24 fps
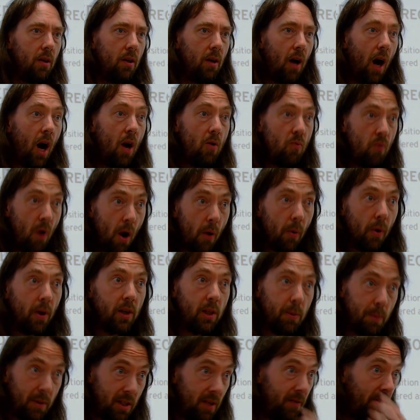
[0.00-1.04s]
I wrote a
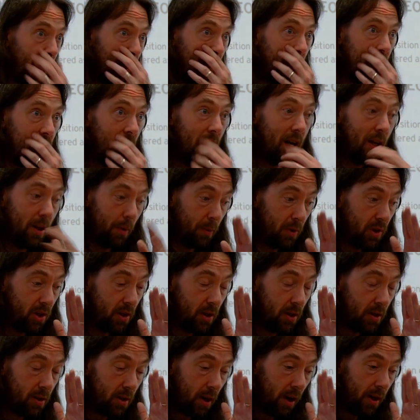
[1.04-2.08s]
specific container that was
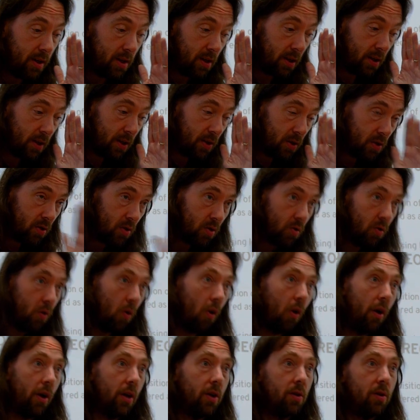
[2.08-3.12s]
designed to
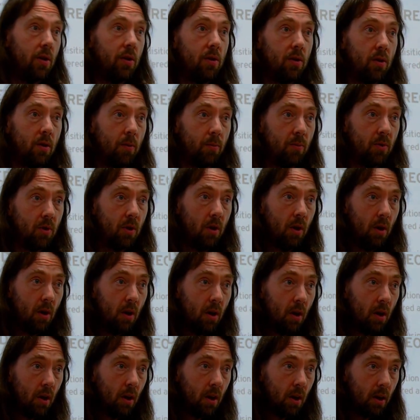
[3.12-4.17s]
destroy systems.
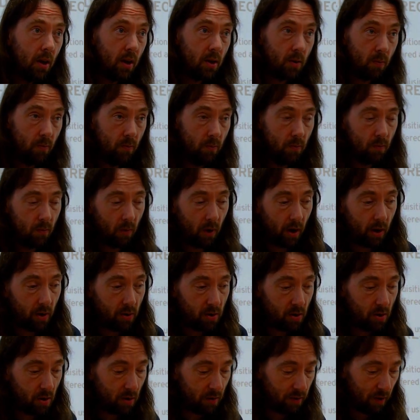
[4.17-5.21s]
That's what I used
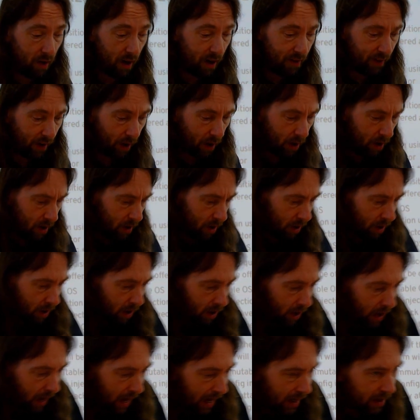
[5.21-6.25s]
to do for a living.
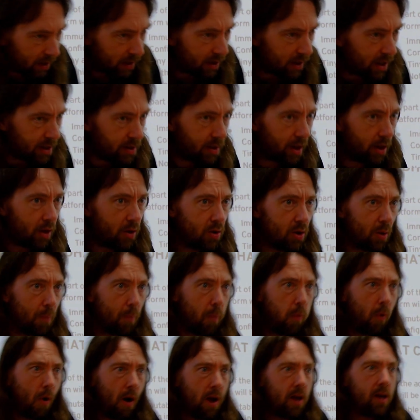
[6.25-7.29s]
And this thing used to
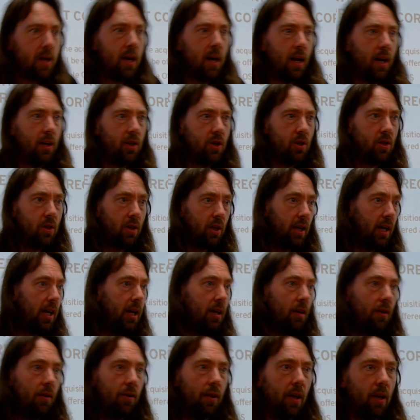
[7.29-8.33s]
break in and just
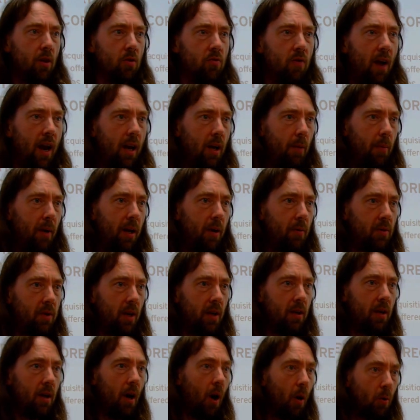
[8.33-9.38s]
kill things randomly. It was
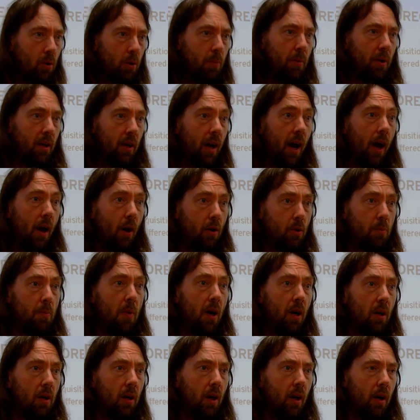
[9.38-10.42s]
like the ultimate chaos
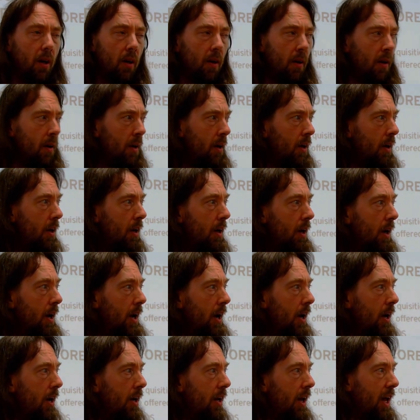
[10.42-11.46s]
monkey.
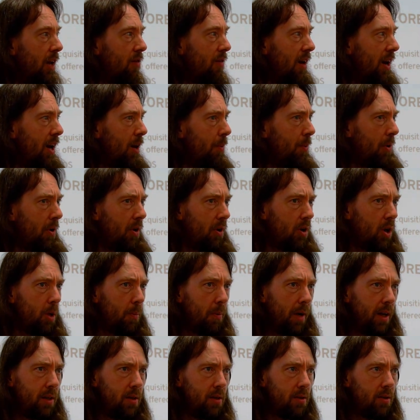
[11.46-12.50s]
I ran it up on a
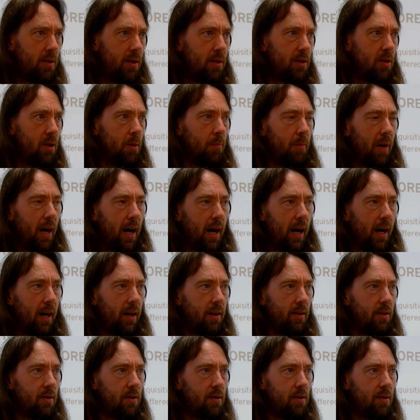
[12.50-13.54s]
Kubernetes system
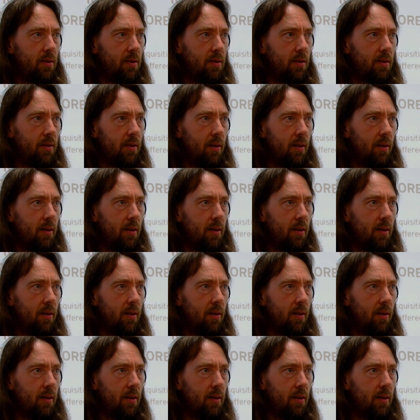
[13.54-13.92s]
and